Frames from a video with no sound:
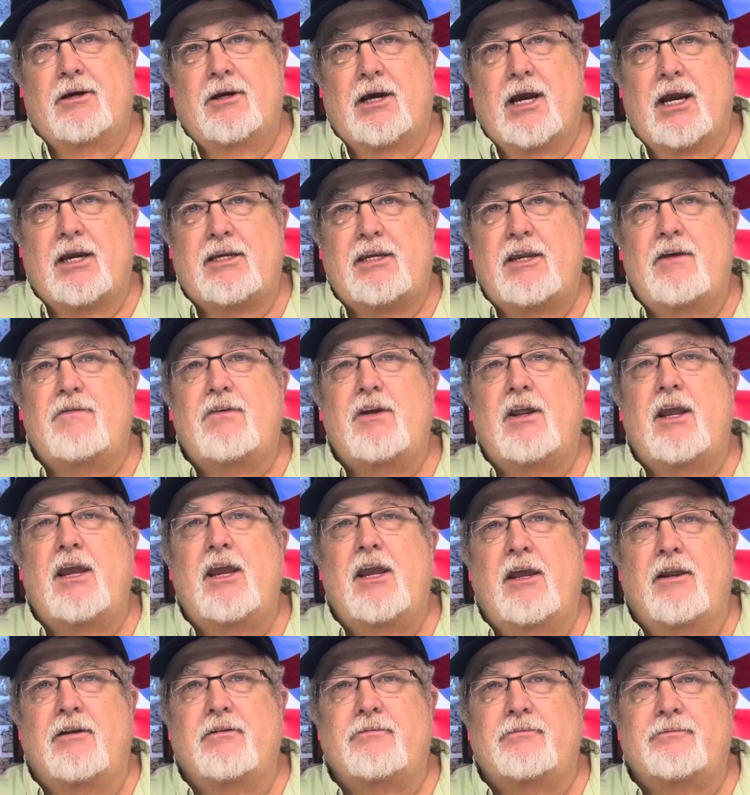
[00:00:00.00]
I'll give you a
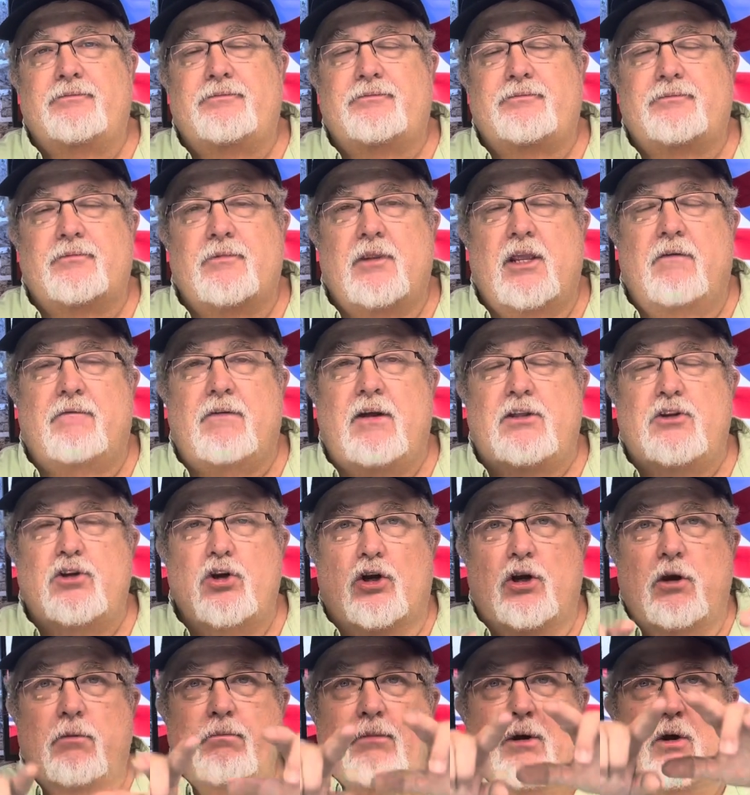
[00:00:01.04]
hint. If I
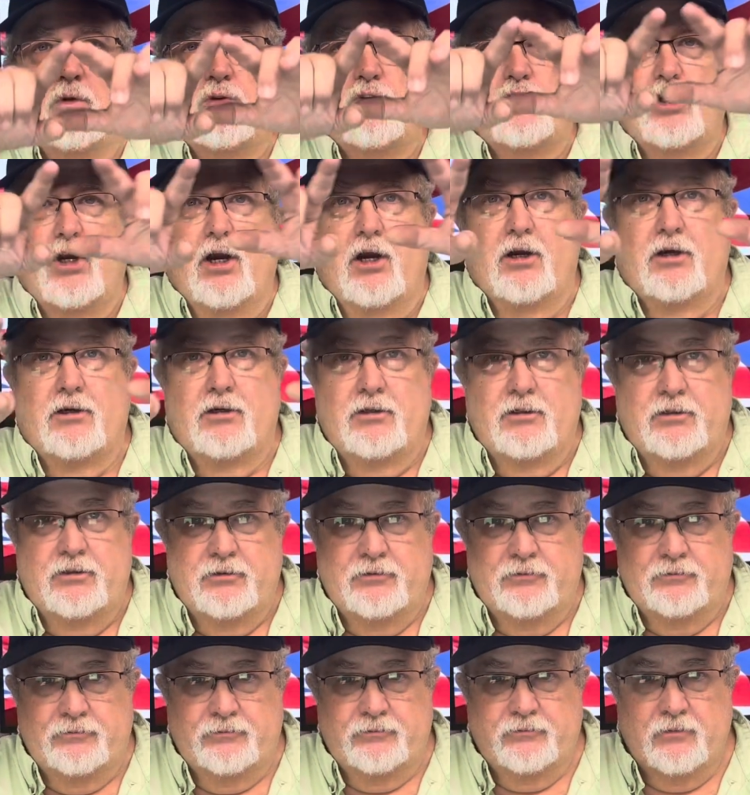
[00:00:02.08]
took a milk jug
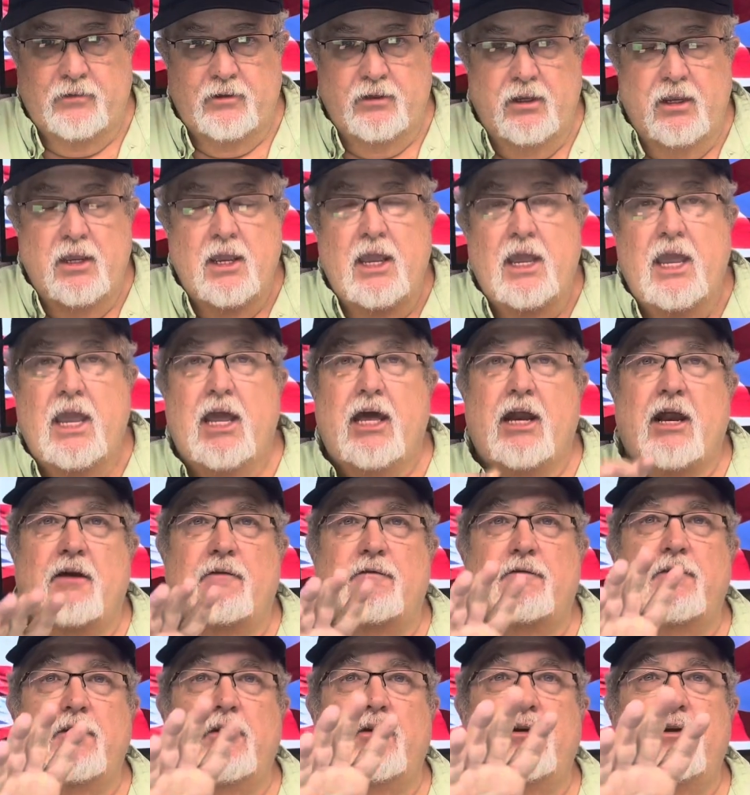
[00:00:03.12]
and I
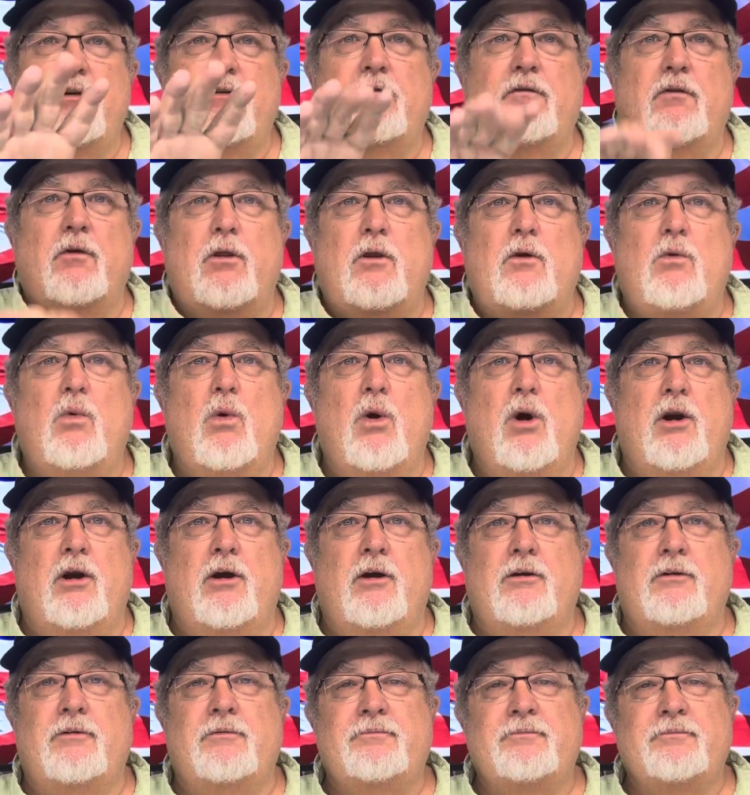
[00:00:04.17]
filled it full of
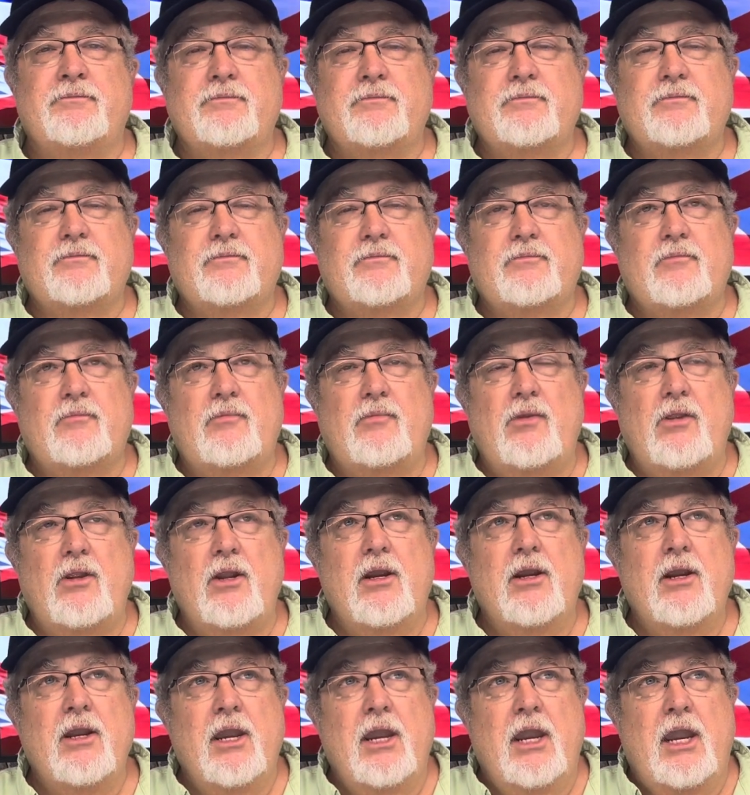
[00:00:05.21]
water
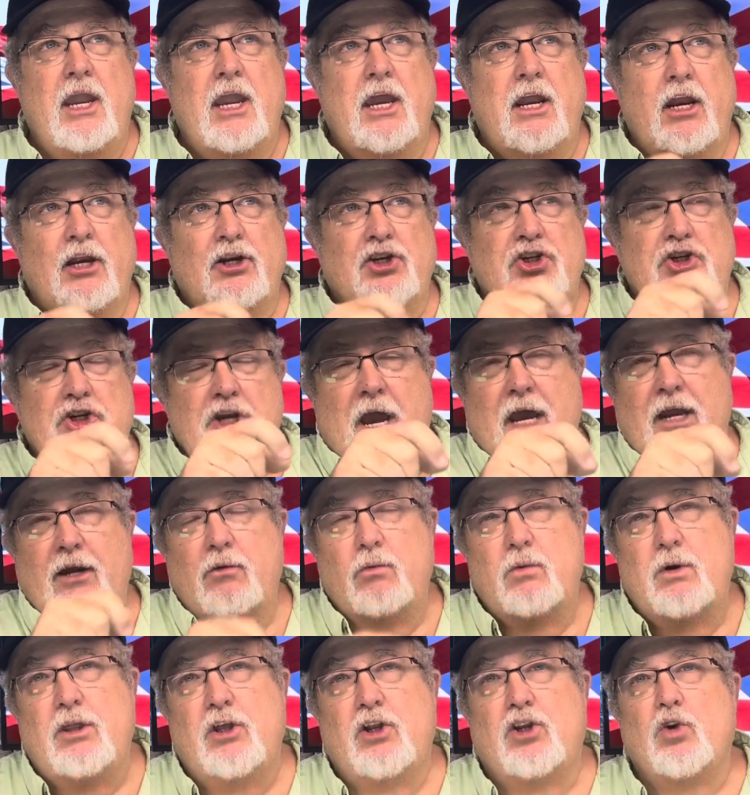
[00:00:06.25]
and I shot
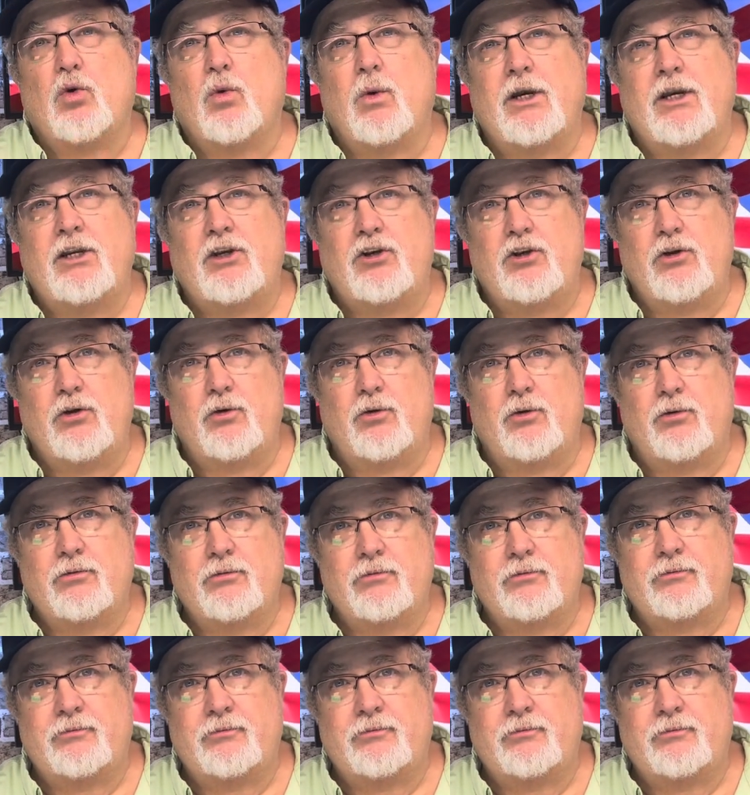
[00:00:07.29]
it with a .22,